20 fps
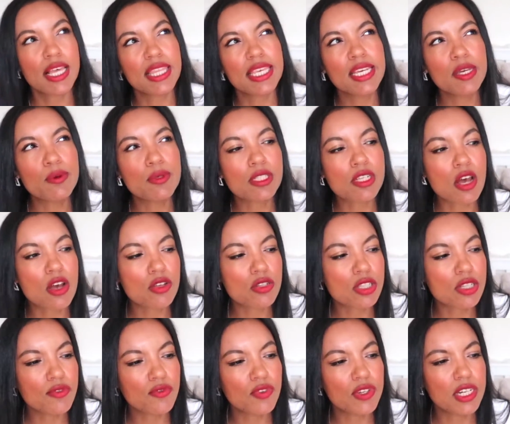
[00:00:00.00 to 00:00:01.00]
I think it was
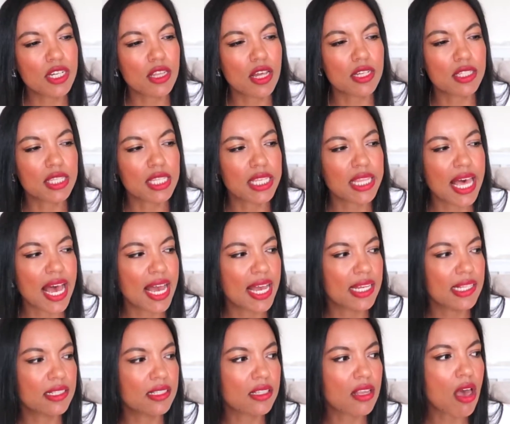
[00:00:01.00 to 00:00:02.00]
called something along the
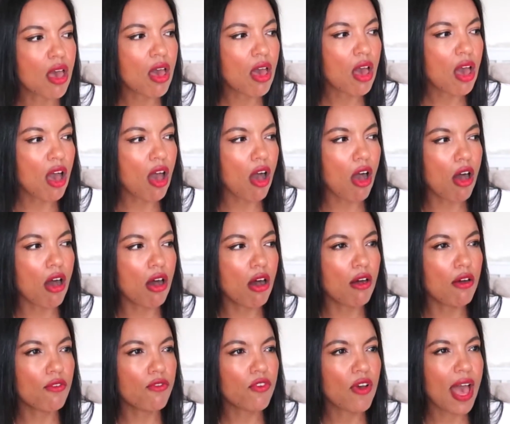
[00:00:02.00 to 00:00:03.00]
lines
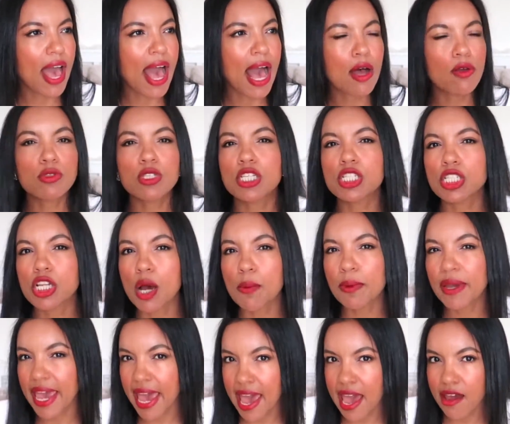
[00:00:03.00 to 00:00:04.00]
of how to
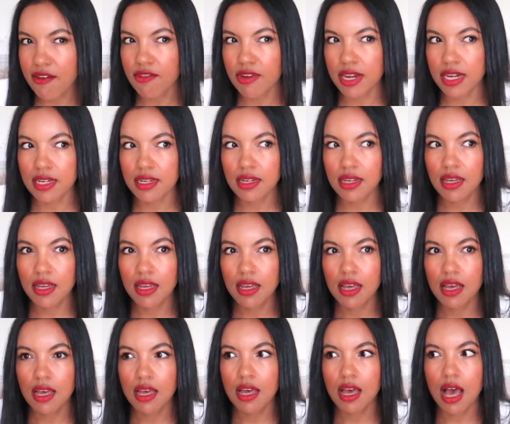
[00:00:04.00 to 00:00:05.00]
stop caring
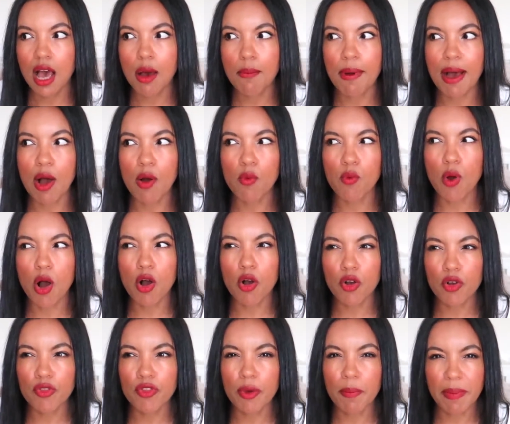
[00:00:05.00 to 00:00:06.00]
about
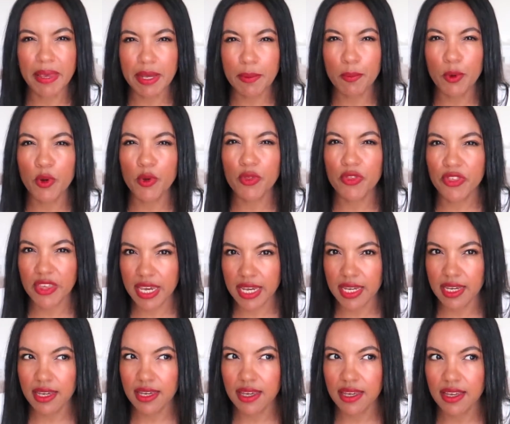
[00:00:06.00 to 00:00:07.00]
what other people
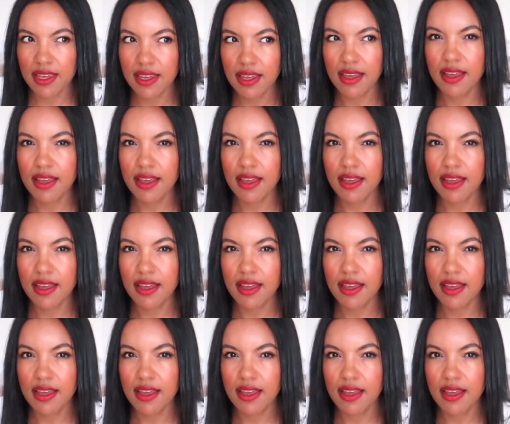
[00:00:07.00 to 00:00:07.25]
think.